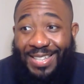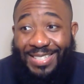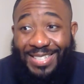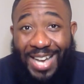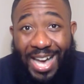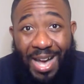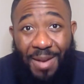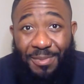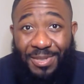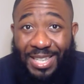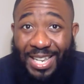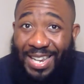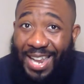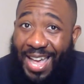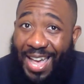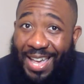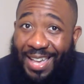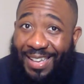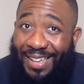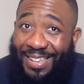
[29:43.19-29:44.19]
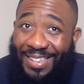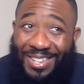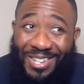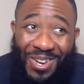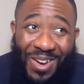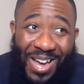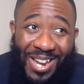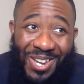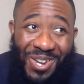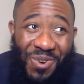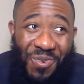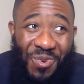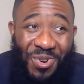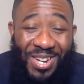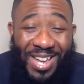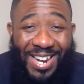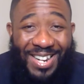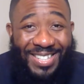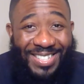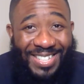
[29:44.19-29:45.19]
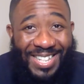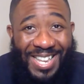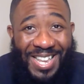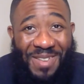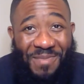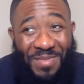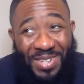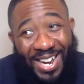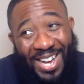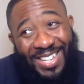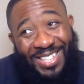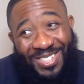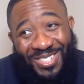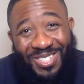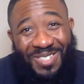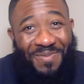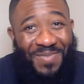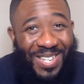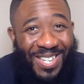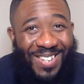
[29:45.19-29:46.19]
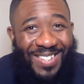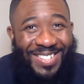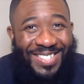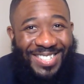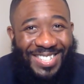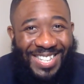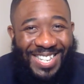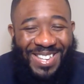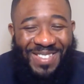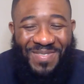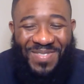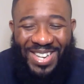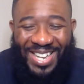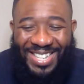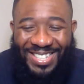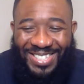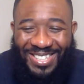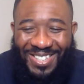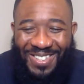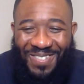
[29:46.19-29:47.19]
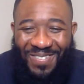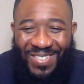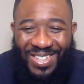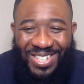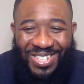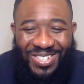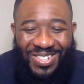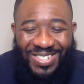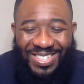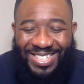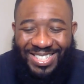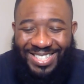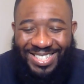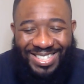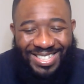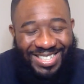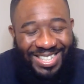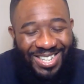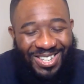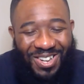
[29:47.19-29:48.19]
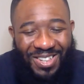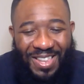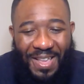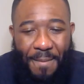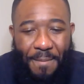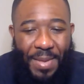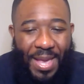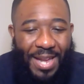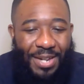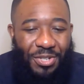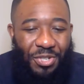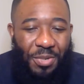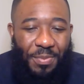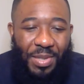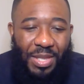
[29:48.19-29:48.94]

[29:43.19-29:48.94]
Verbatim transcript: Tom saying, hey, you know, I know we're not a team, but I used to be on a team as the Avengers, and just seeing all that banter,